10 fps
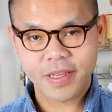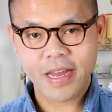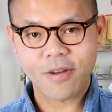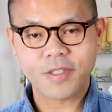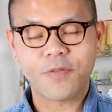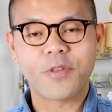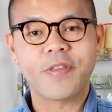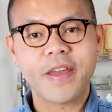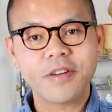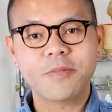in the House for
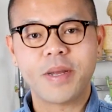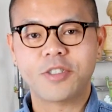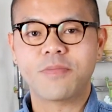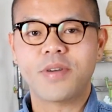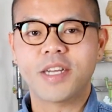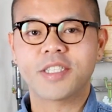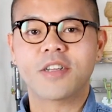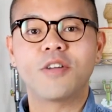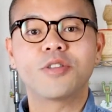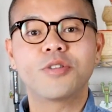their special
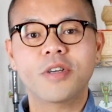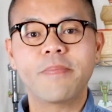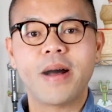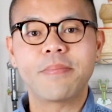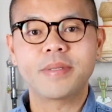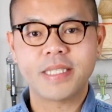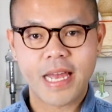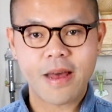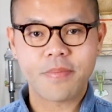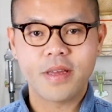project called Sukapop
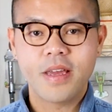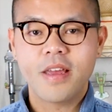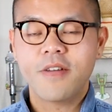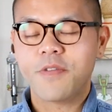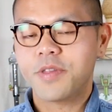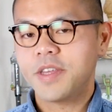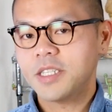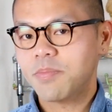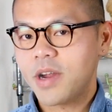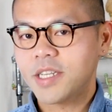Sap. For
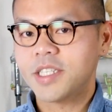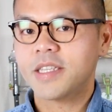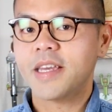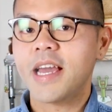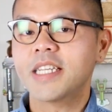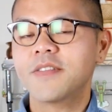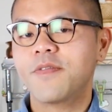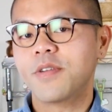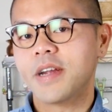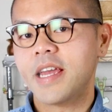this project, they asked
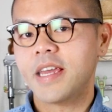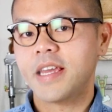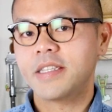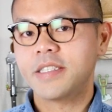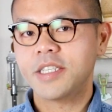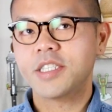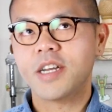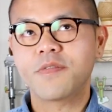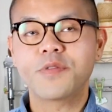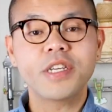for a dish
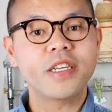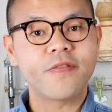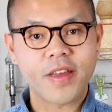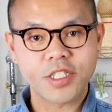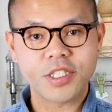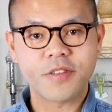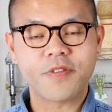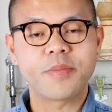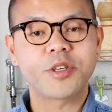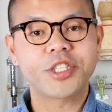of reinvention
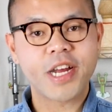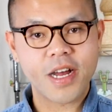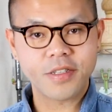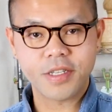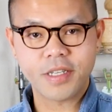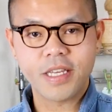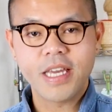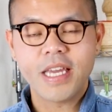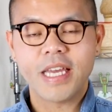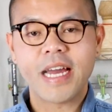from your childhood,
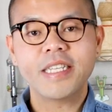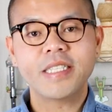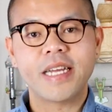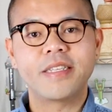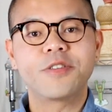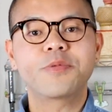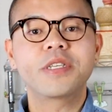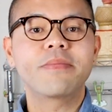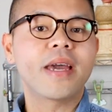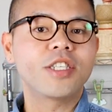and I decided to
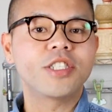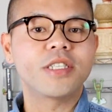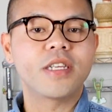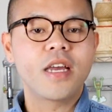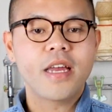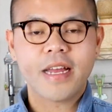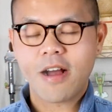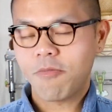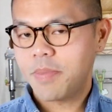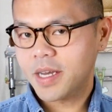reimagine
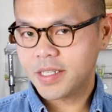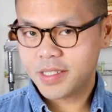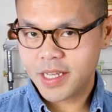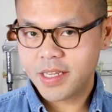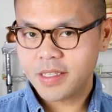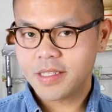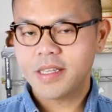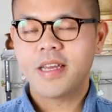Kaupiak Sen,